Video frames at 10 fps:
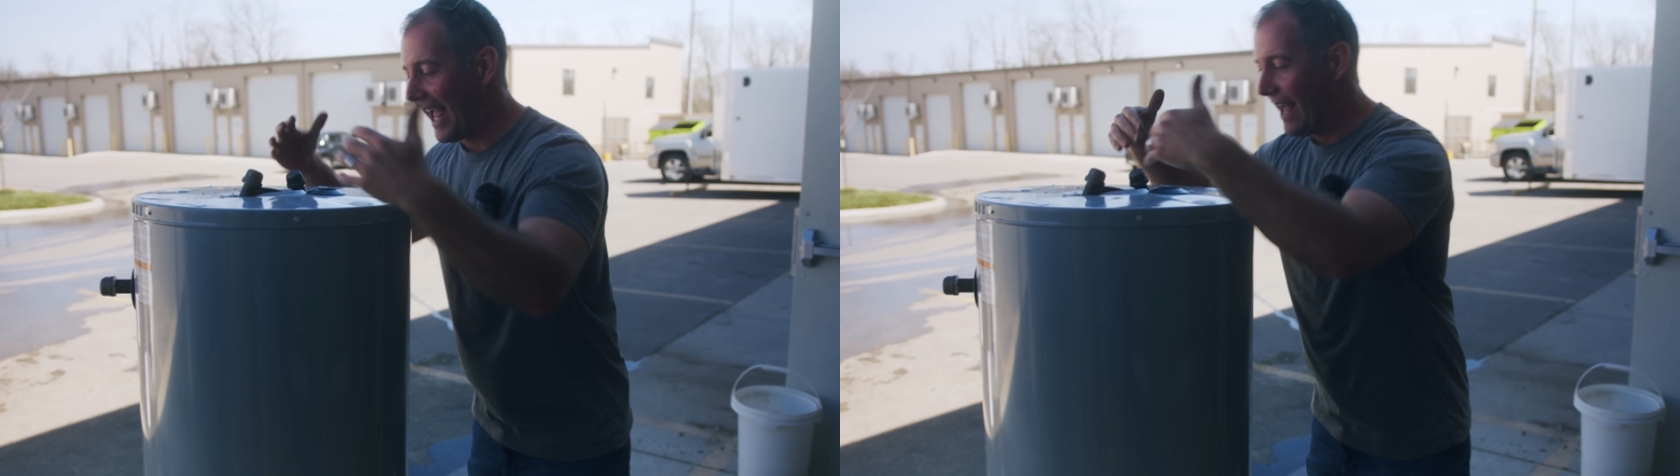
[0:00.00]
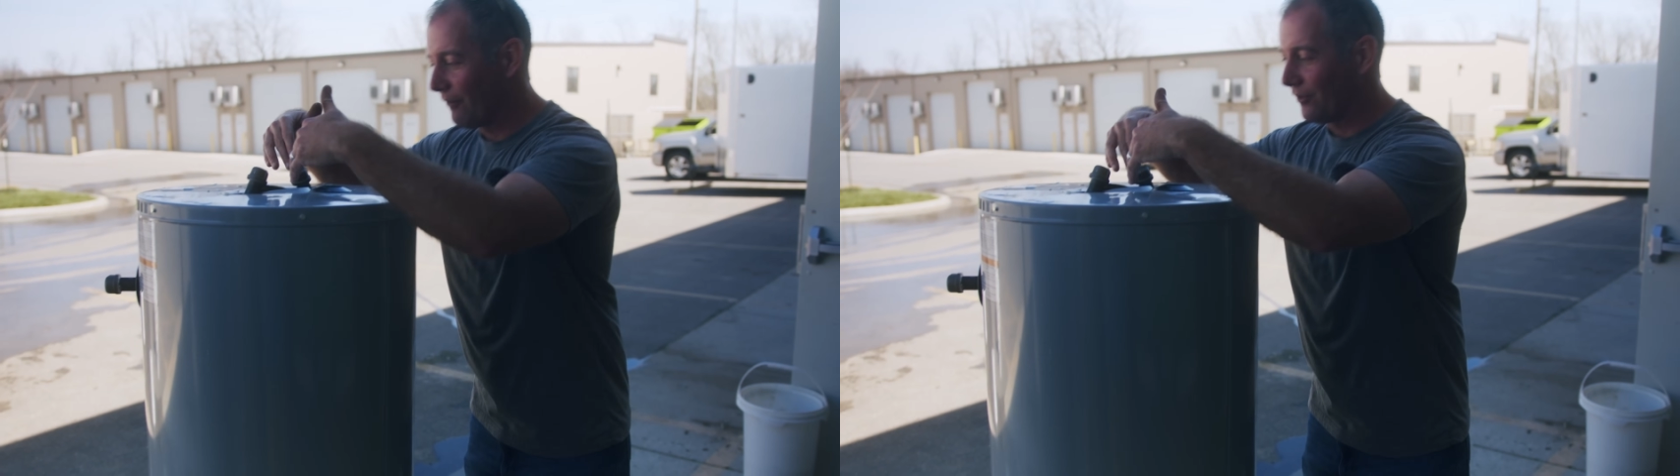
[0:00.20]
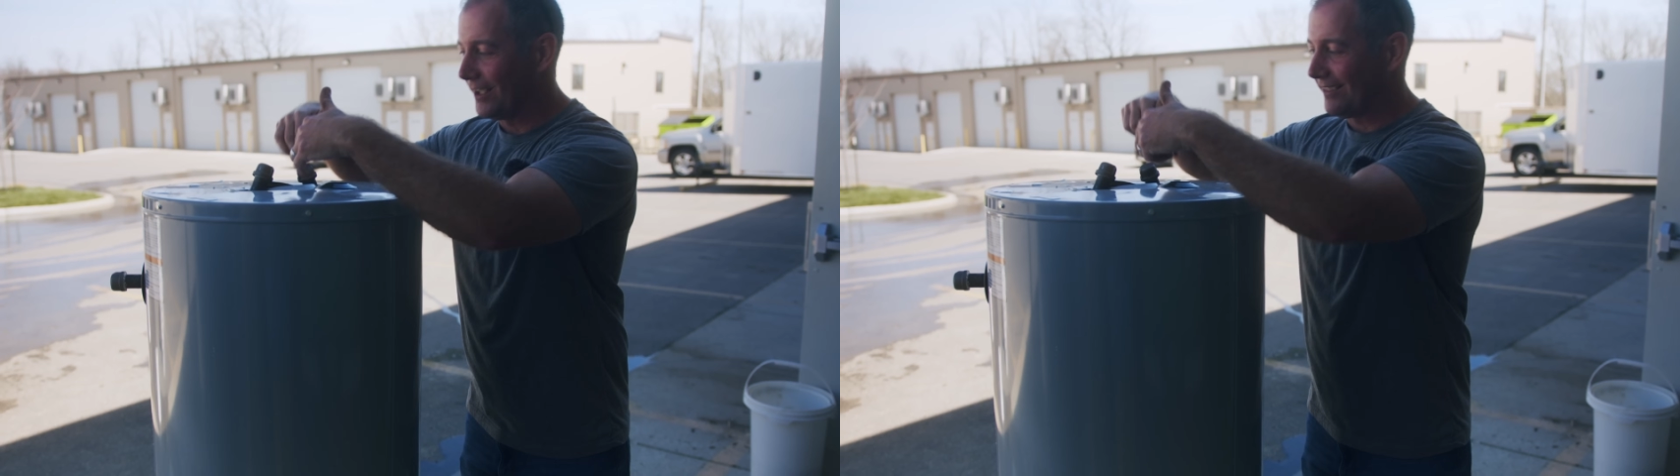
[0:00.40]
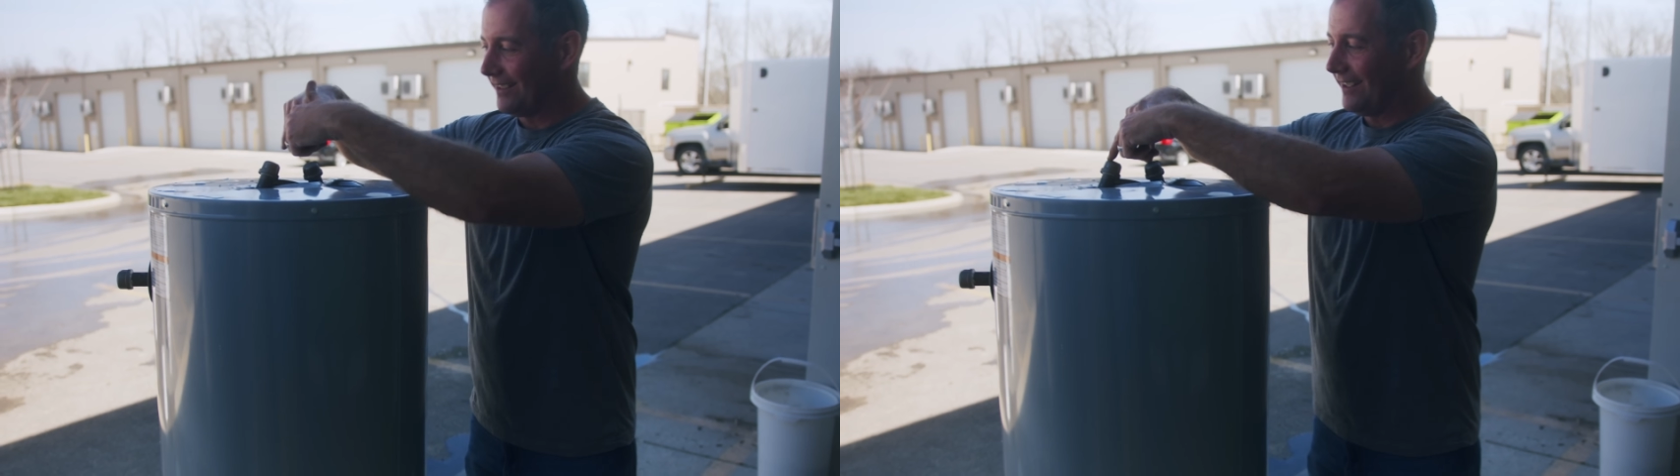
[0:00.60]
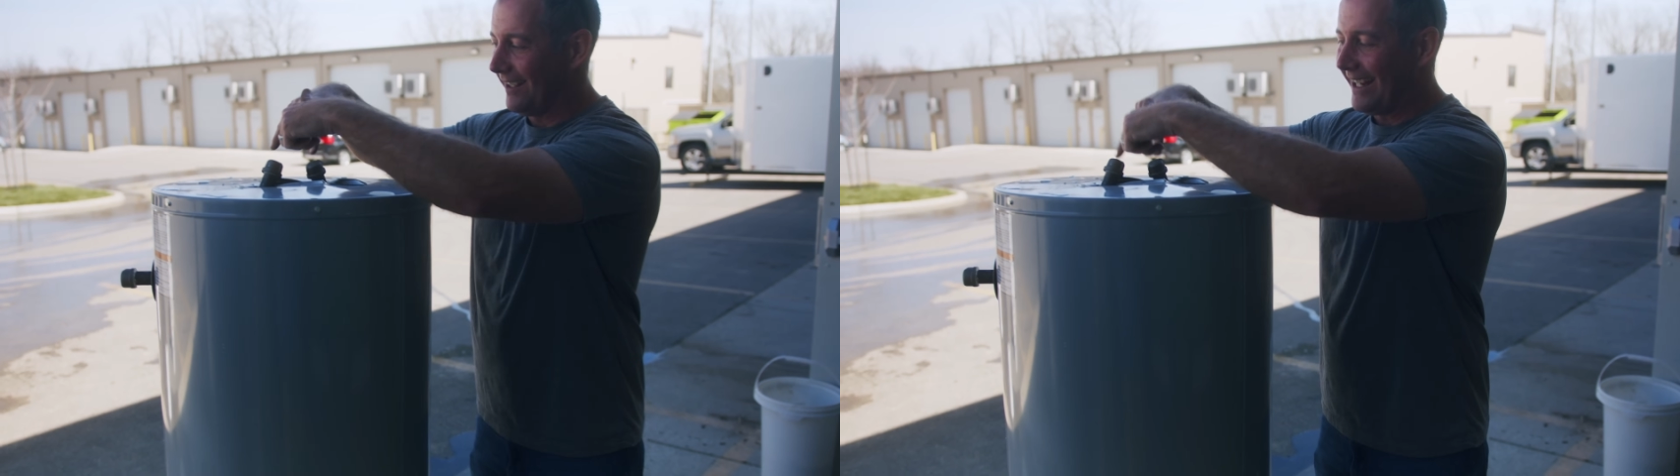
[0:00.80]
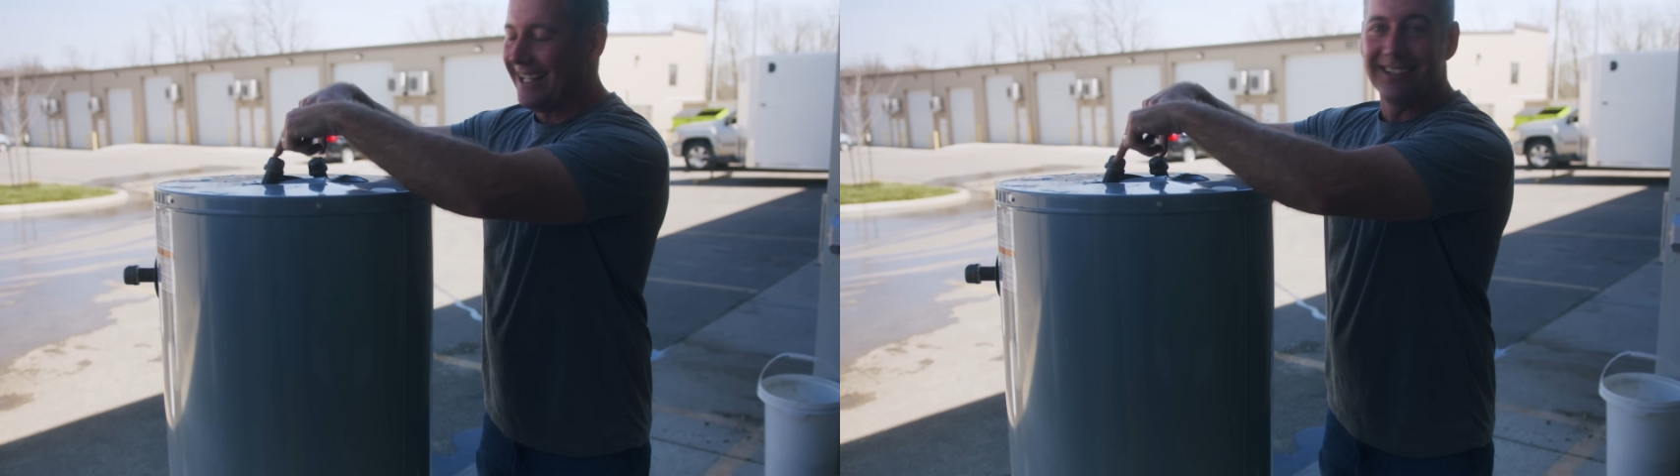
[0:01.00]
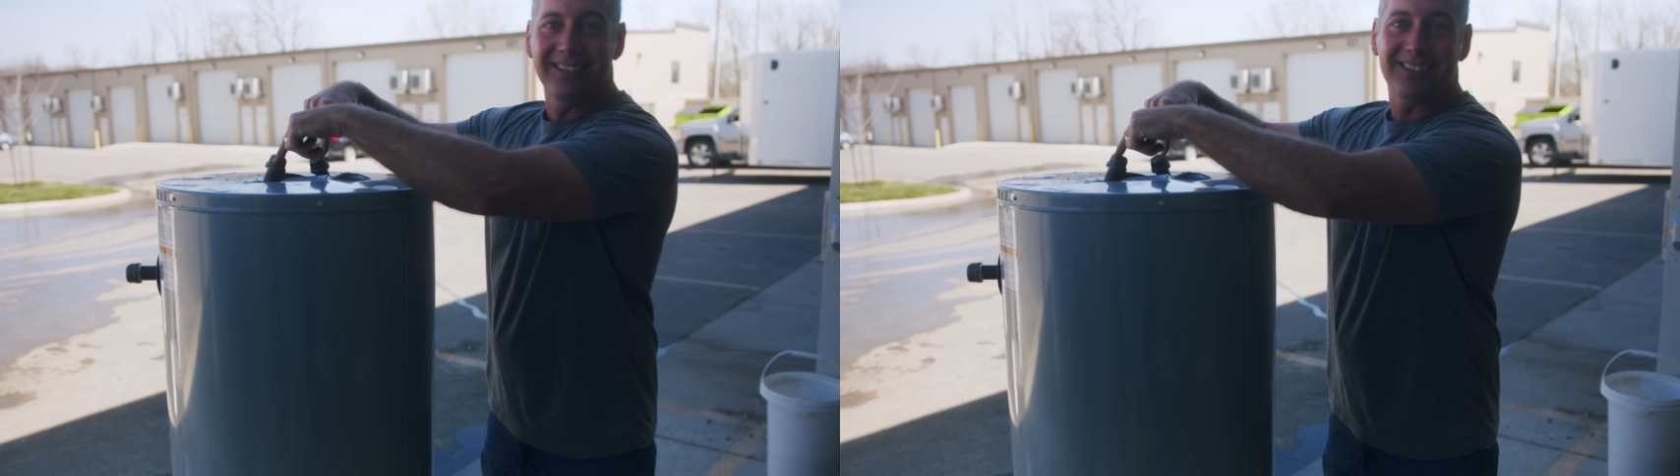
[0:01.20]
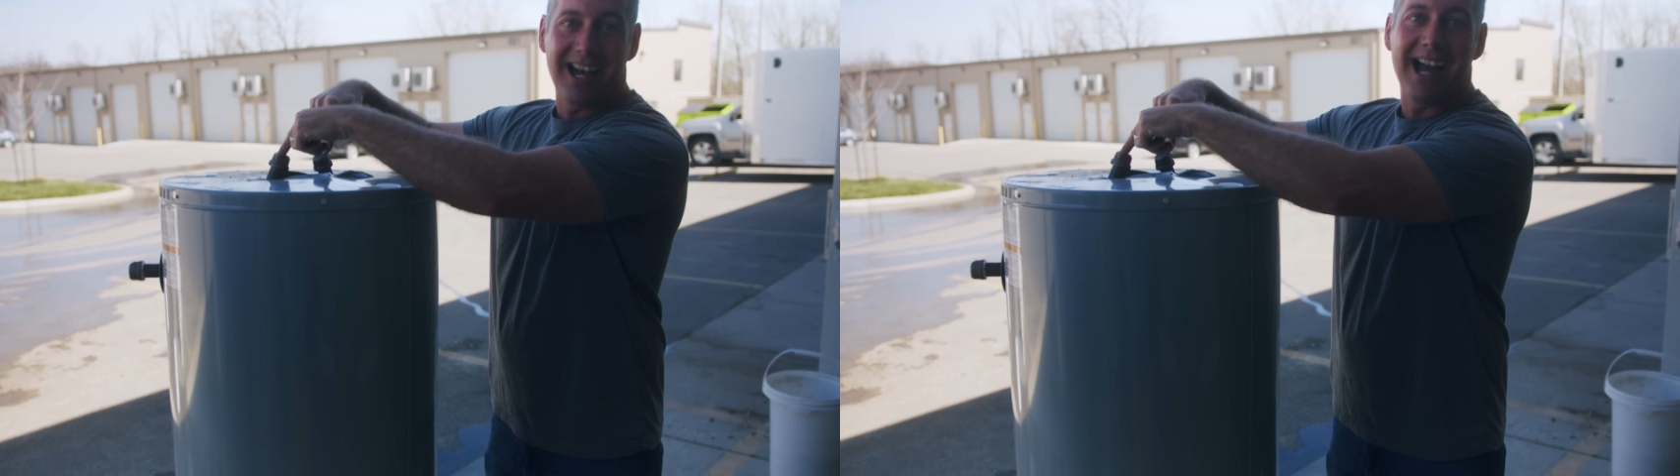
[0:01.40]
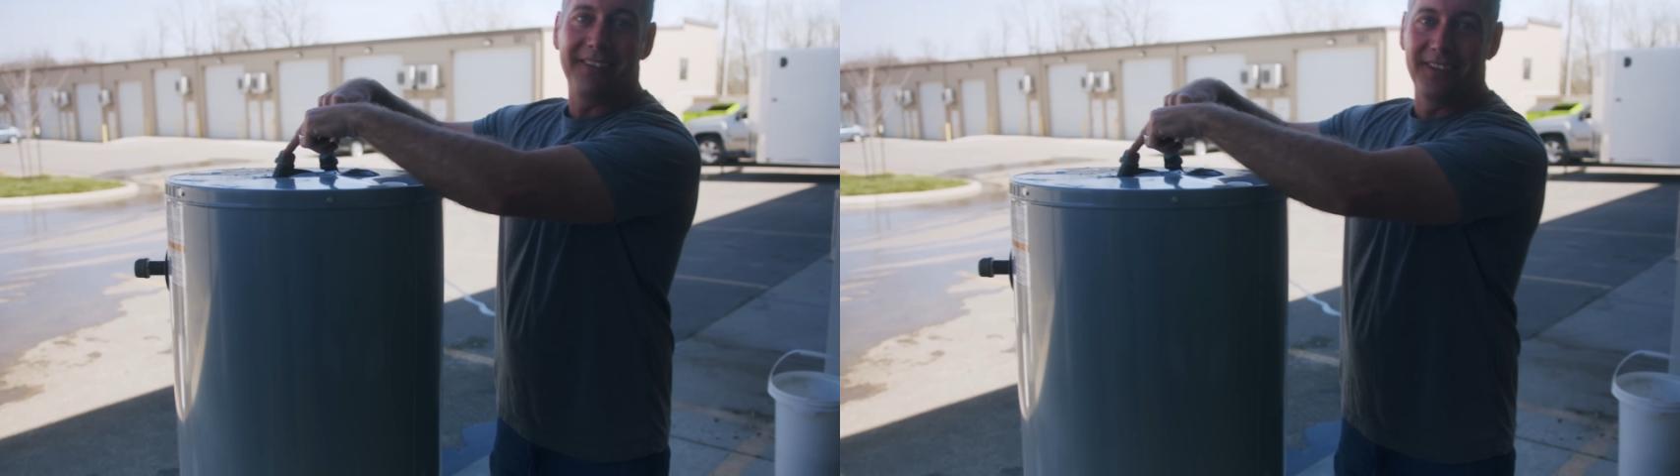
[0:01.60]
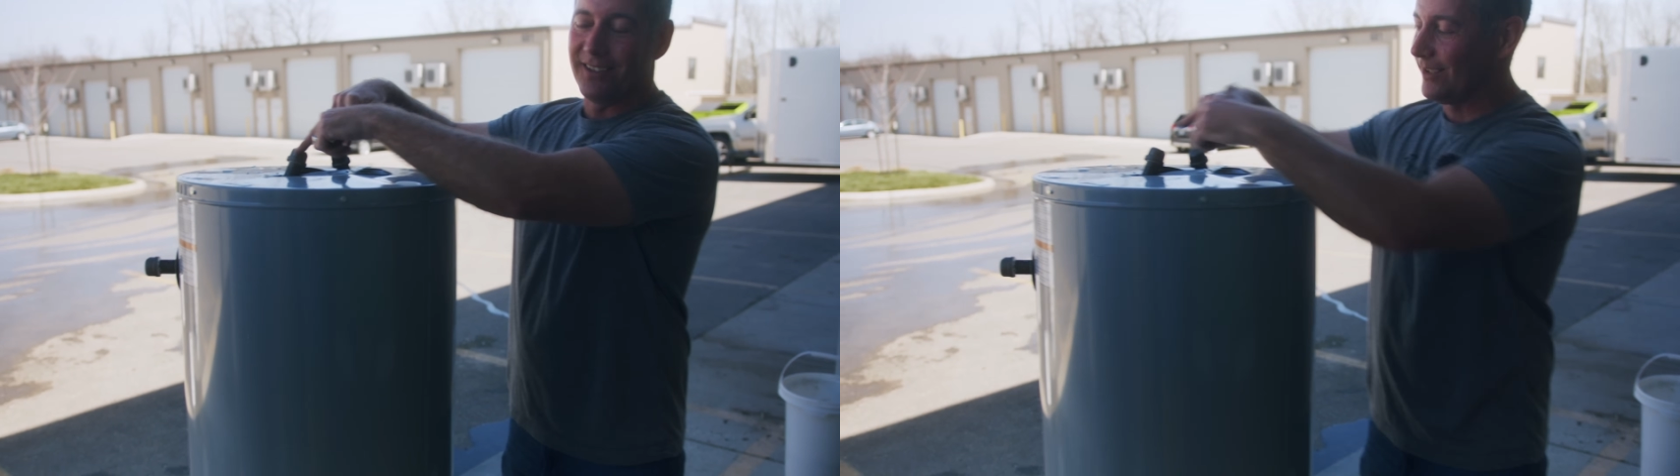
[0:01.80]
everything
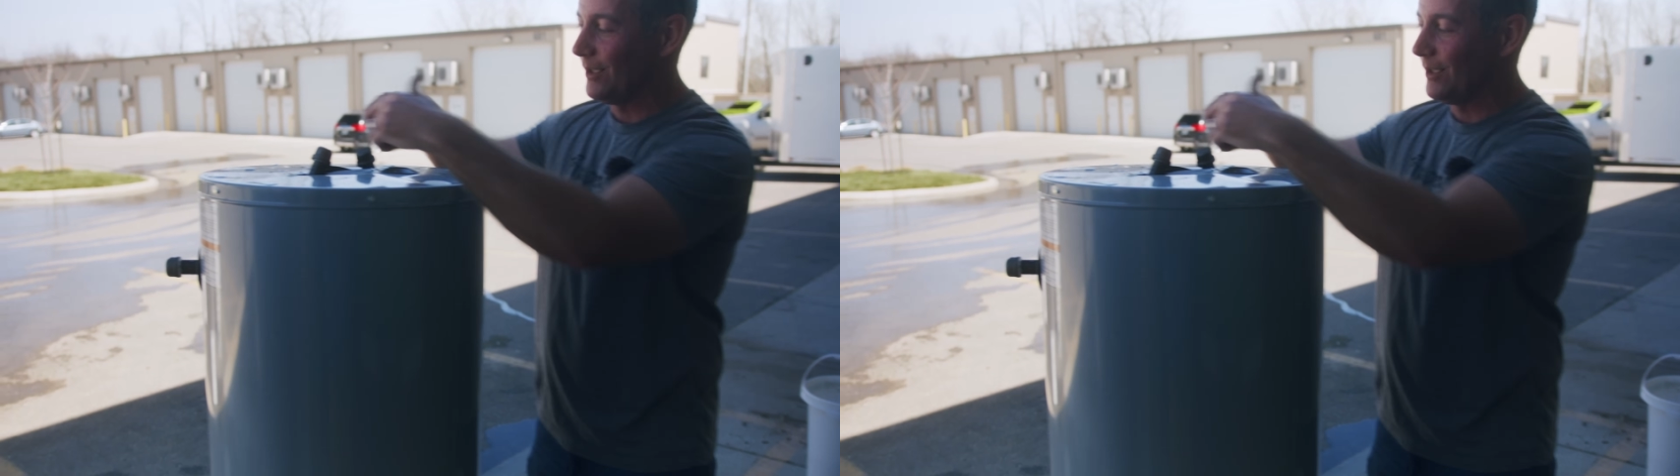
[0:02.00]
inside this